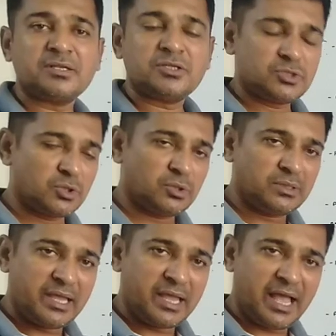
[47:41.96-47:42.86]
So
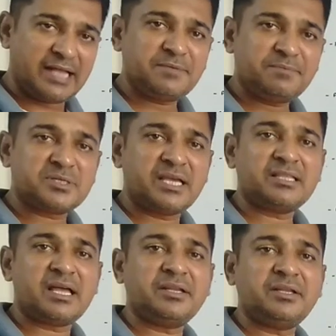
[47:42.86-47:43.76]
as if
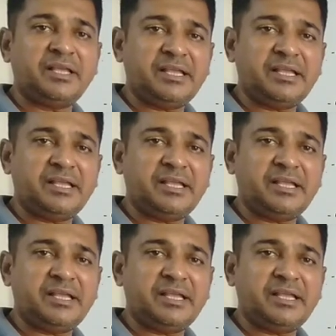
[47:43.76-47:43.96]
Satan